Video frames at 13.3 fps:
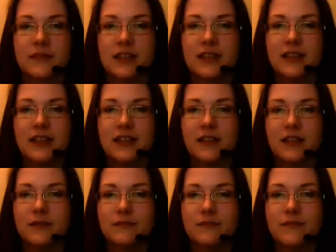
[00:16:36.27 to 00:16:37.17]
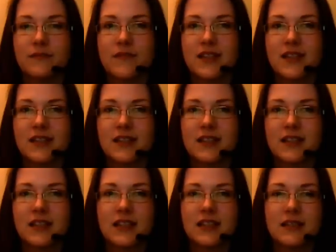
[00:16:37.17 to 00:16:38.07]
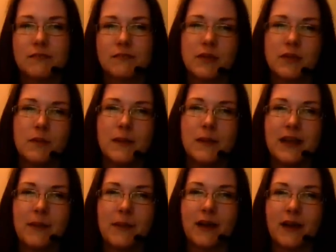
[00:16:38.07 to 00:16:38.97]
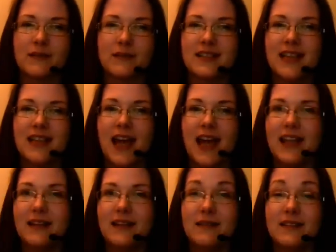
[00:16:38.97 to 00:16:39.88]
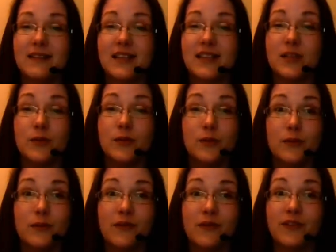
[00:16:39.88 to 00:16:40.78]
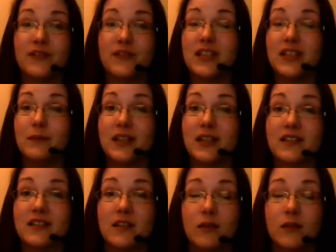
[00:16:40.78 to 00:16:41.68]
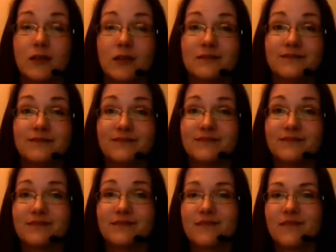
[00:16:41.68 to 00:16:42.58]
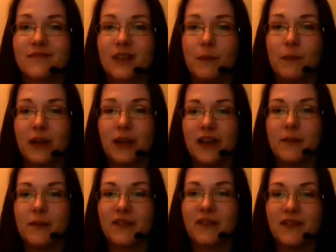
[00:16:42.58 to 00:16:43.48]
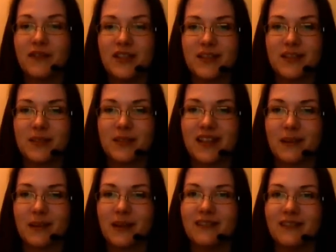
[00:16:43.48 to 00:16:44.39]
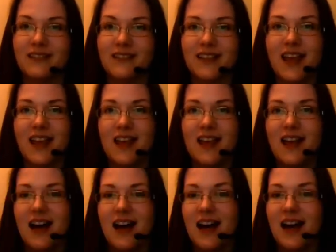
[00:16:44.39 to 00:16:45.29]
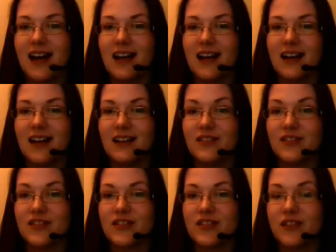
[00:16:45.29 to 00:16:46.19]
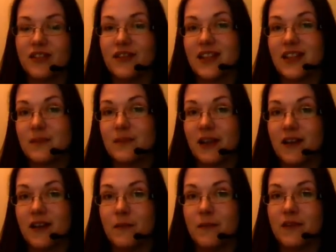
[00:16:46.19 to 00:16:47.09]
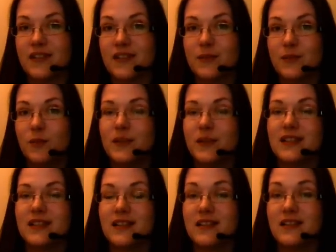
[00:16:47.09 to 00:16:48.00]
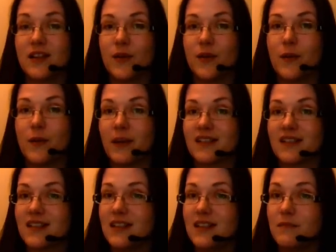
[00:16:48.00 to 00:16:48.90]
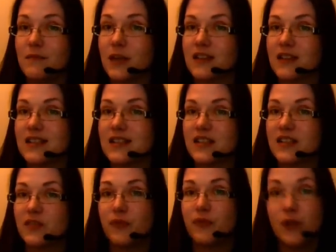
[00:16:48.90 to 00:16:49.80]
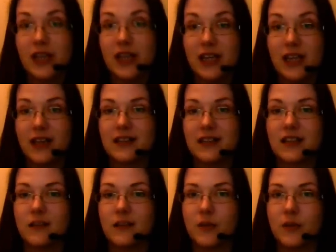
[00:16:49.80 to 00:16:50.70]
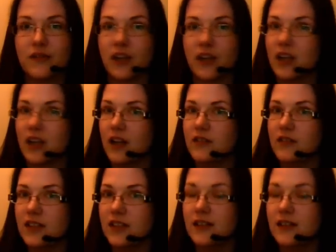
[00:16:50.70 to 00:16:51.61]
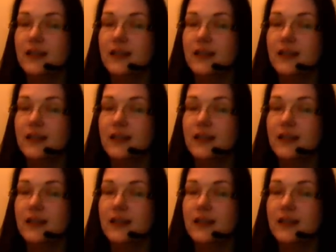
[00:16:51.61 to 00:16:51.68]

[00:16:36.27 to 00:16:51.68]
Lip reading: don't know, probably about 10 to 15 minutes too long. But I hope I've given you something to think about. And don't forget to pick up the Small Business Owner magazine because it's free and I'm on the front cover.